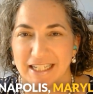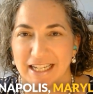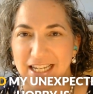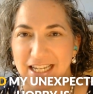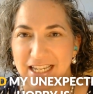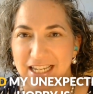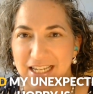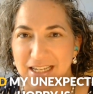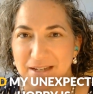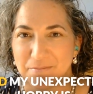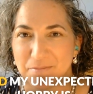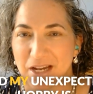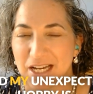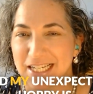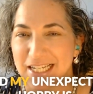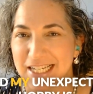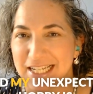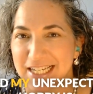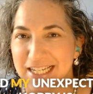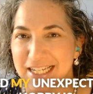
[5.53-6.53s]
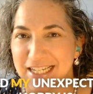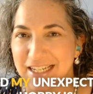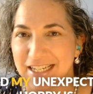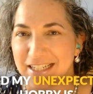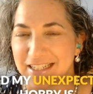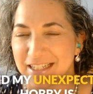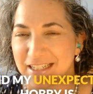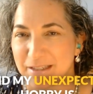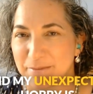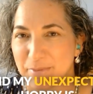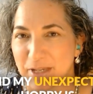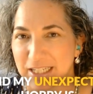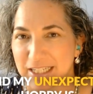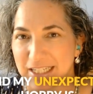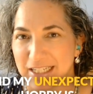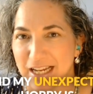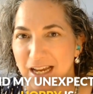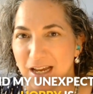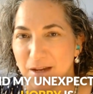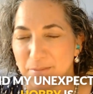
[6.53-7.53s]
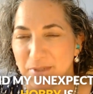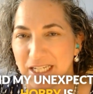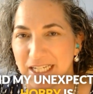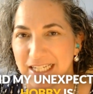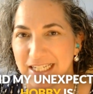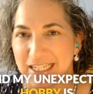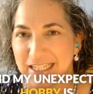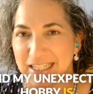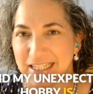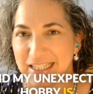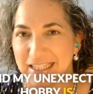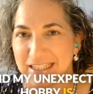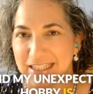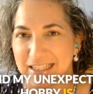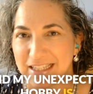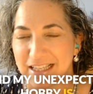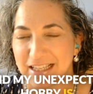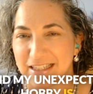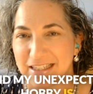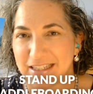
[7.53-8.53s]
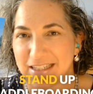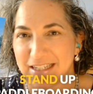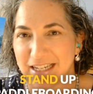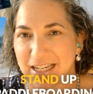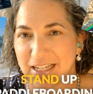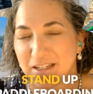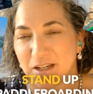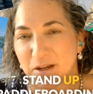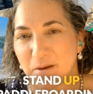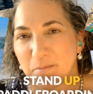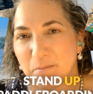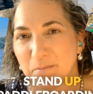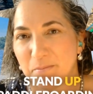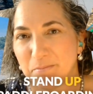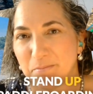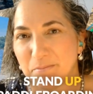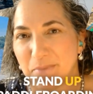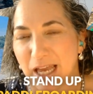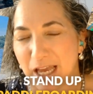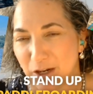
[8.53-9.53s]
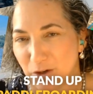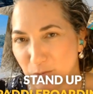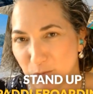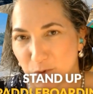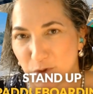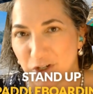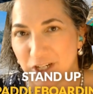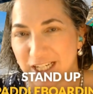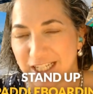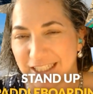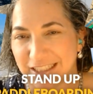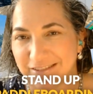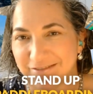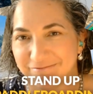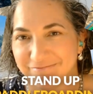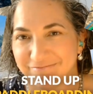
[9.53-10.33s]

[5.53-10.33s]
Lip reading: and my unexpected hobby is stand-up paddleboarding.